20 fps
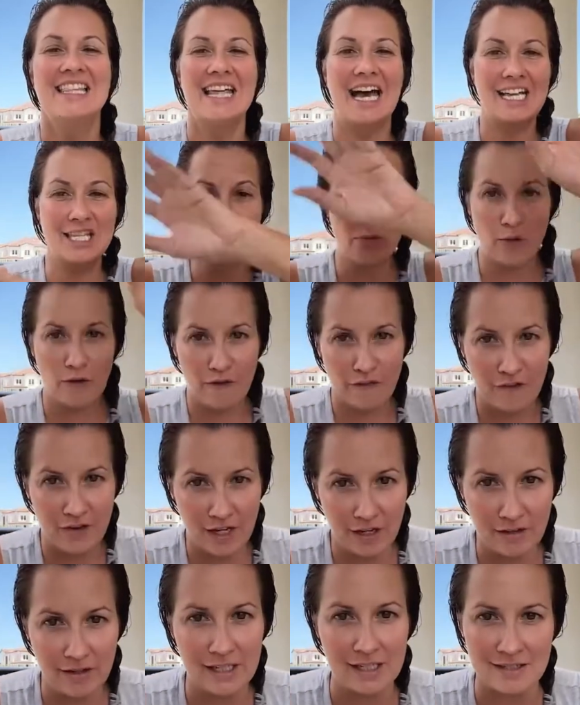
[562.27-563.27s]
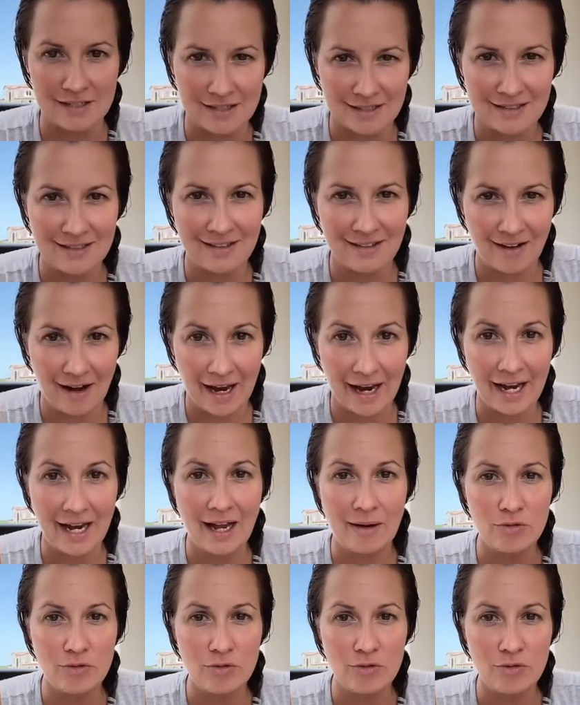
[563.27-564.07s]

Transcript: that's what fear is. Okay?